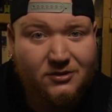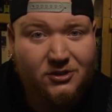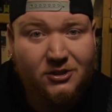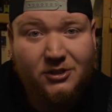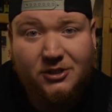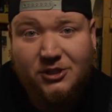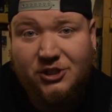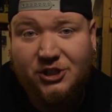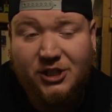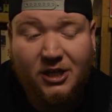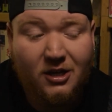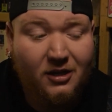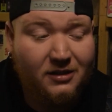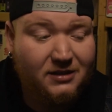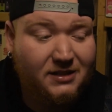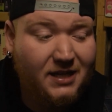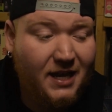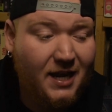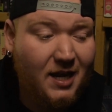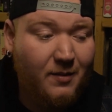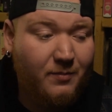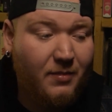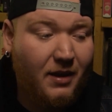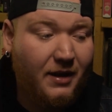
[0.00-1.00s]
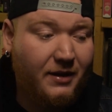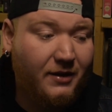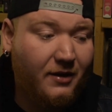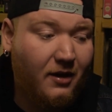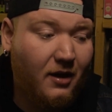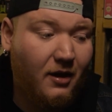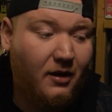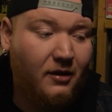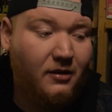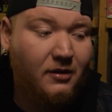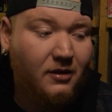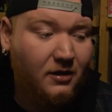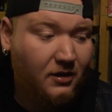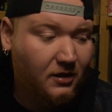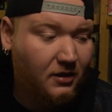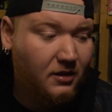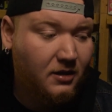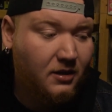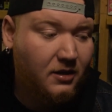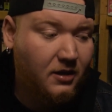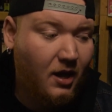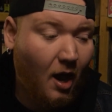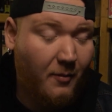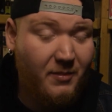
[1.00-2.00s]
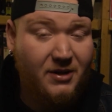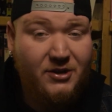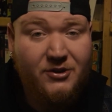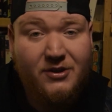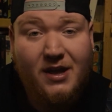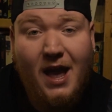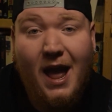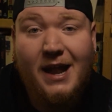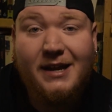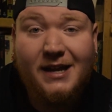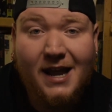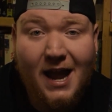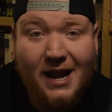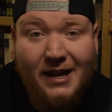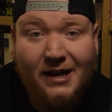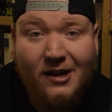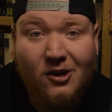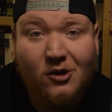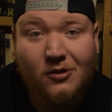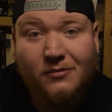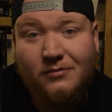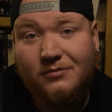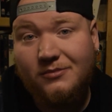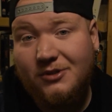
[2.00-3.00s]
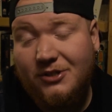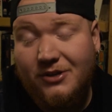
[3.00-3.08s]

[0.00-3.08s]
certain shit on tape and uh, I mean, you can get it out.